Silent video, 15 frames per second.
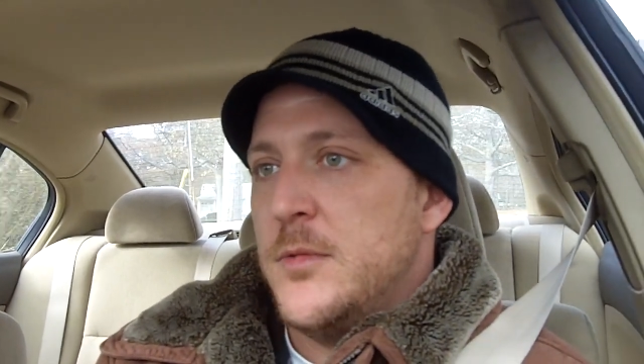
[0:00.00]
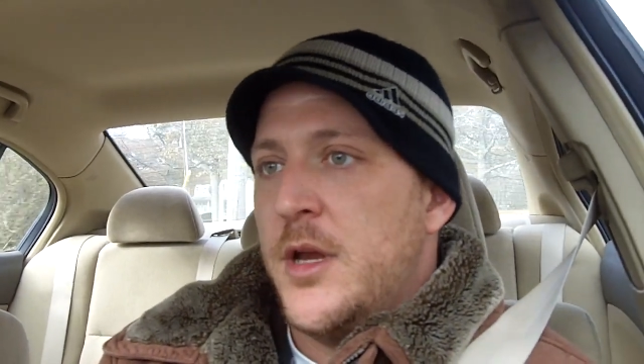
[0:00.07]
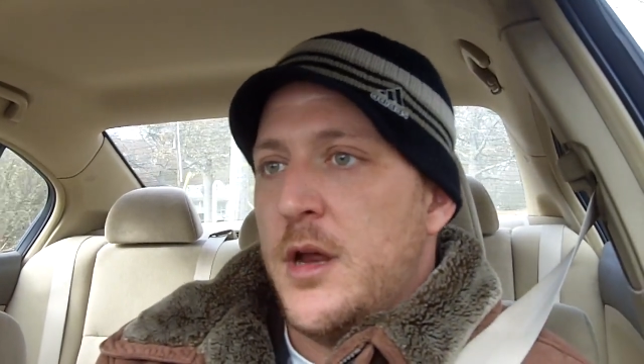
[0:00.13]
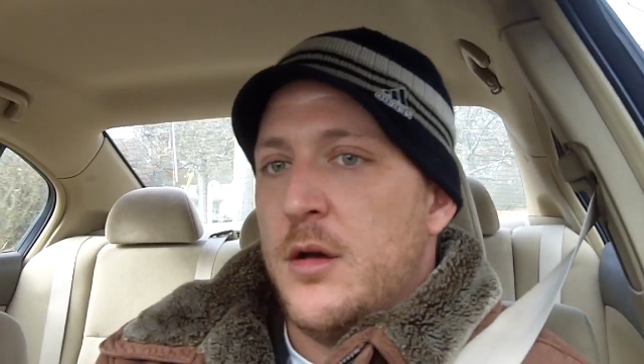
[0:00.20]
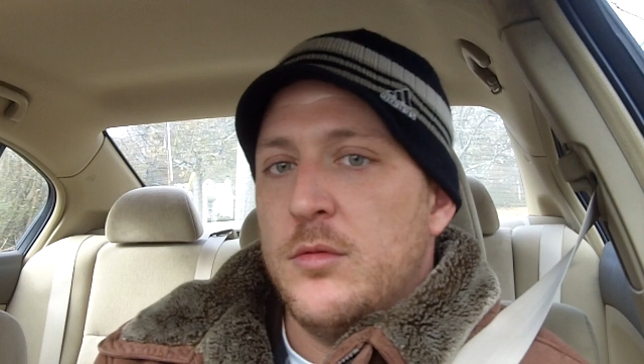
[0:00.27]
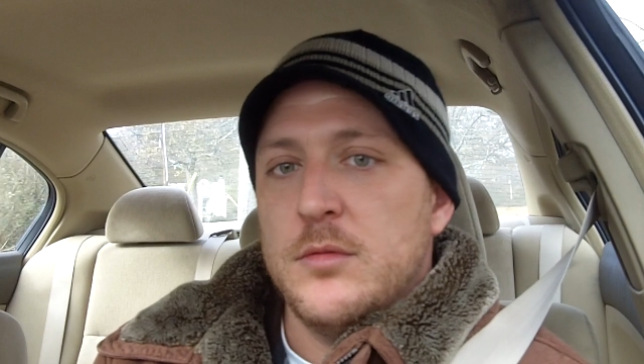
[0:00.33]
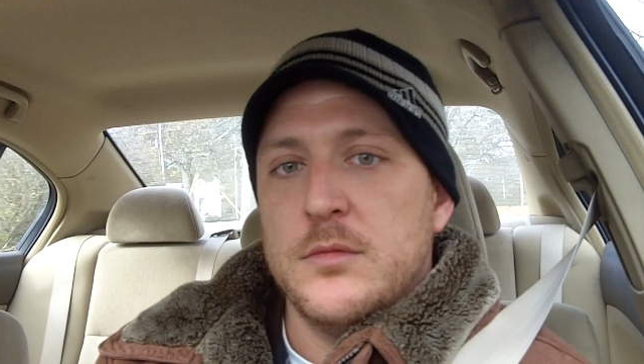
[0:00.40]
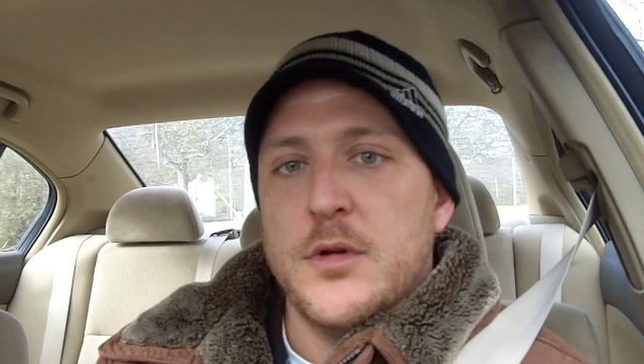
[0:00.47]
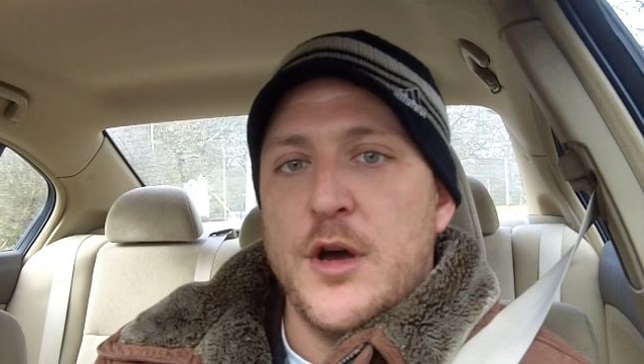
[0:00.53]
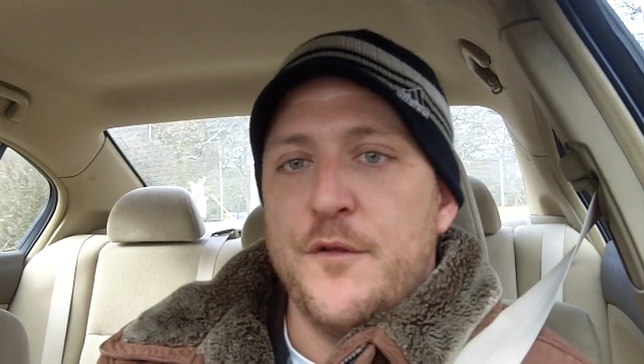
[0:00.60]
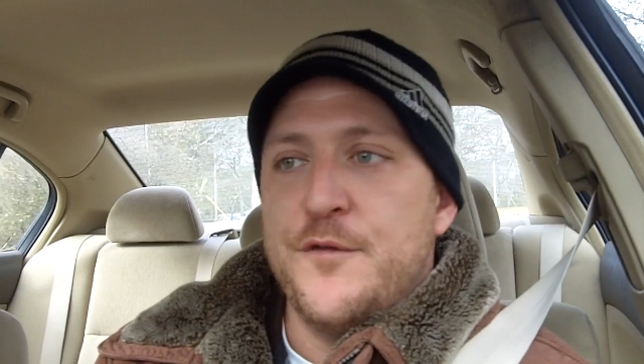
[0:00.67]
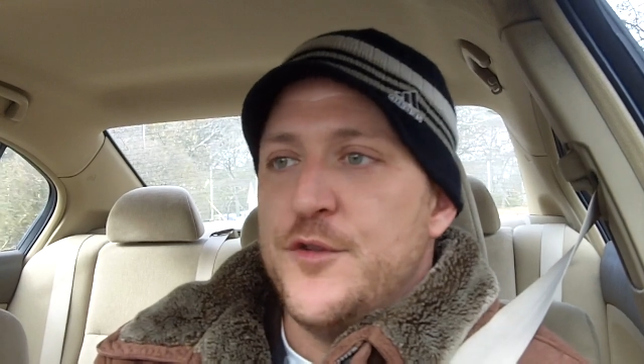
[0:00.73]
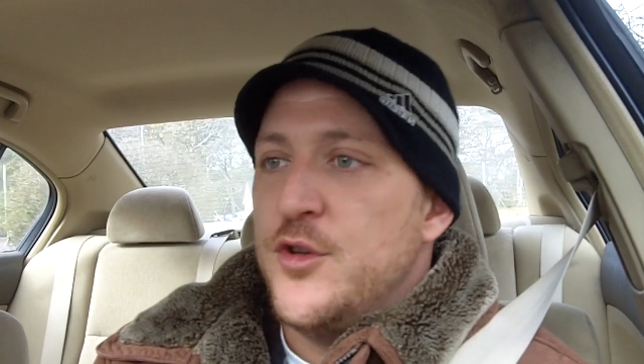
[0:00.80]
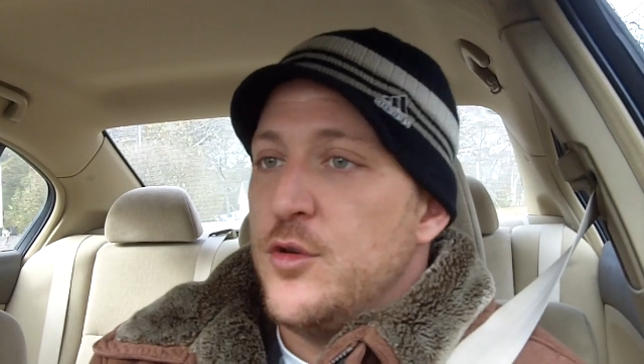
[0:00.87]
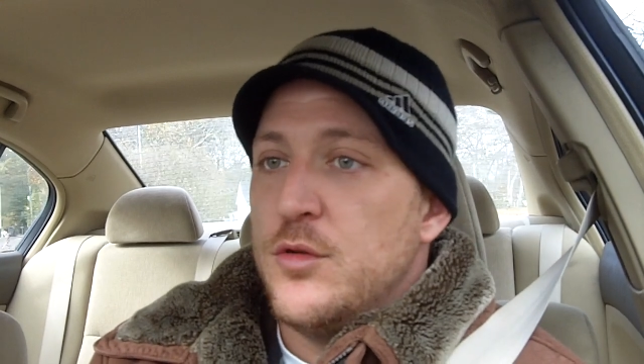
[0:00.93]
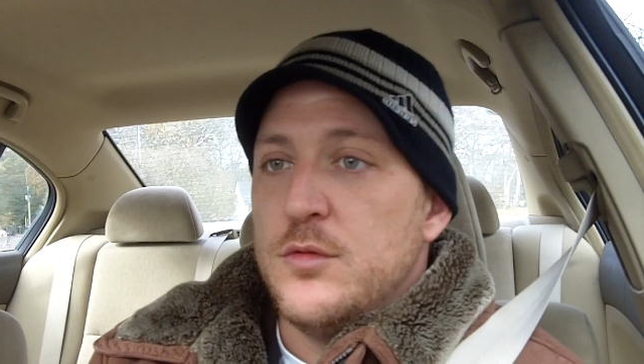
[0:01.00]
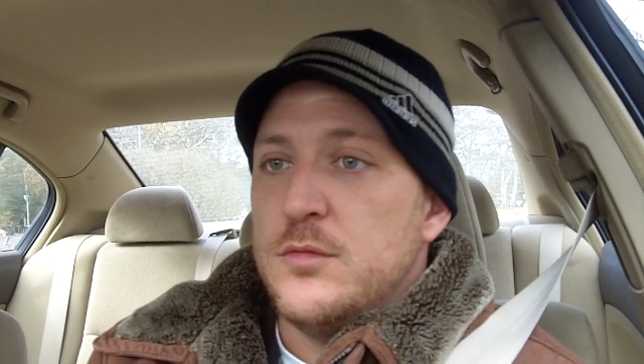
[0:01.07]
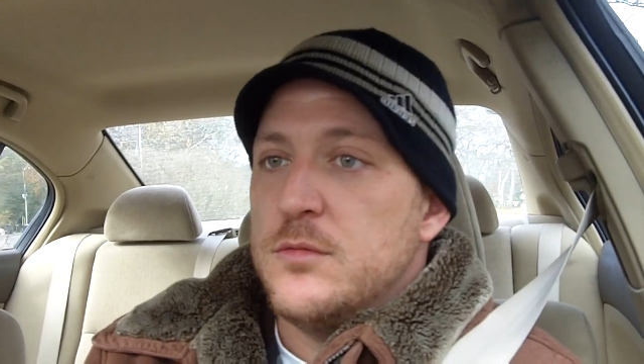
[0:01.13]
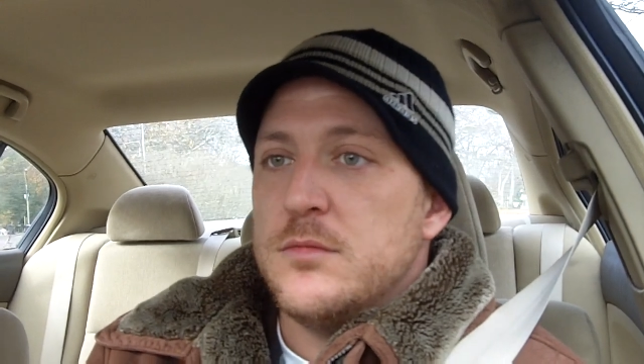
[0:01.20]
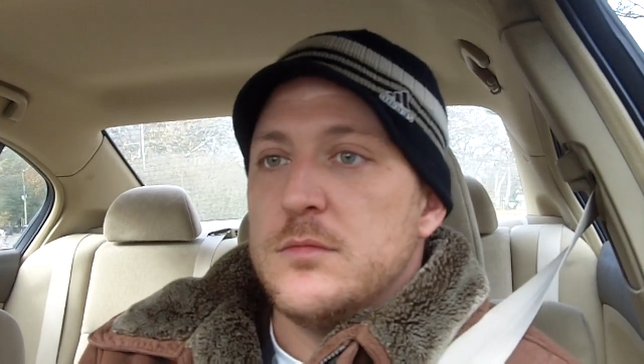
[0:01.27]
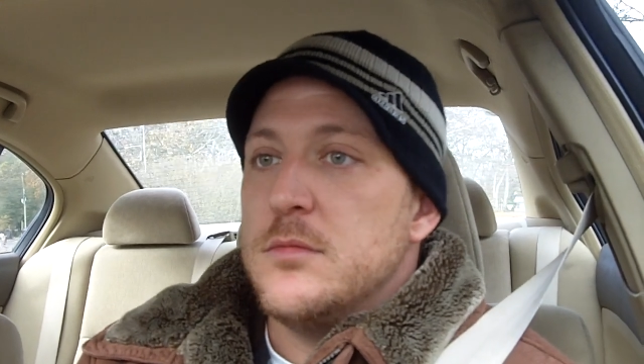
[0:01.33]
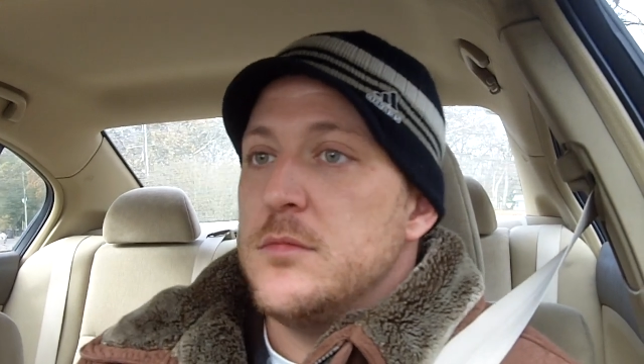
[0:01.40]
you know a
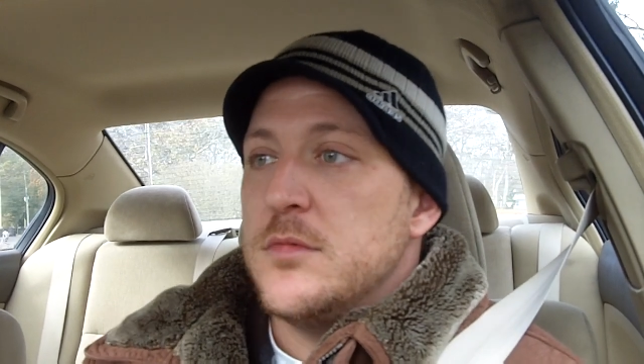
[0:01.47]
few